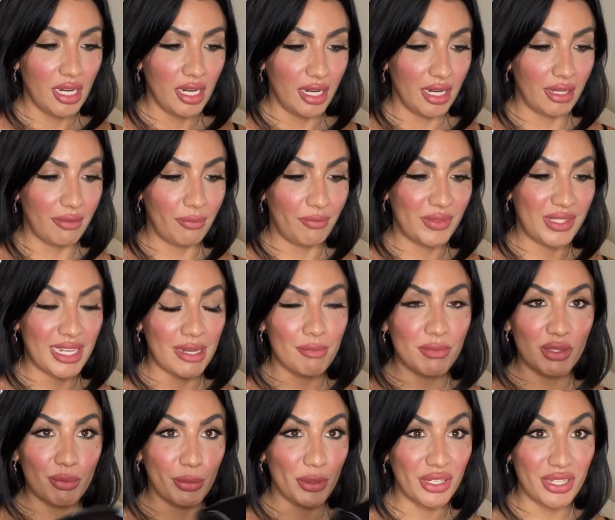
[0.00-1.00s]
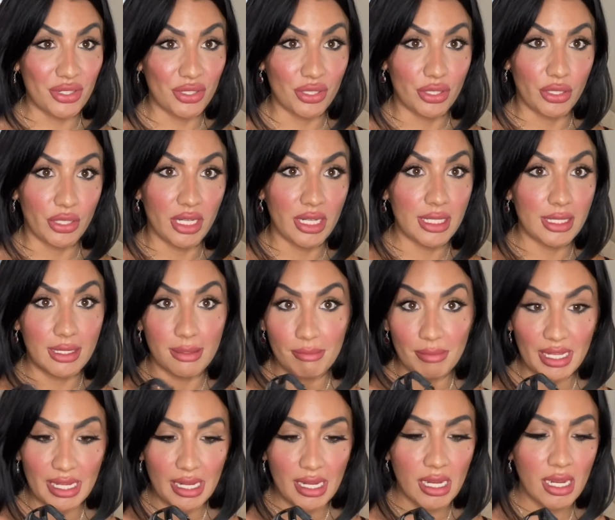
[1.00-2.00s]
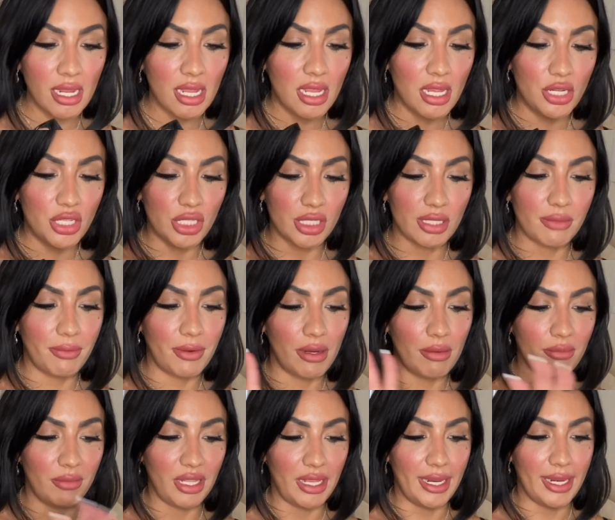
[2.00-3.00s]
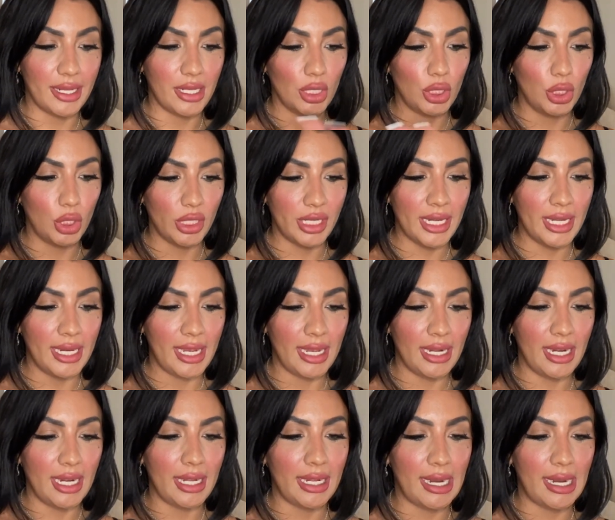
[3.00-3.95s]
It seems pretty sturdy to me just from like looking at it.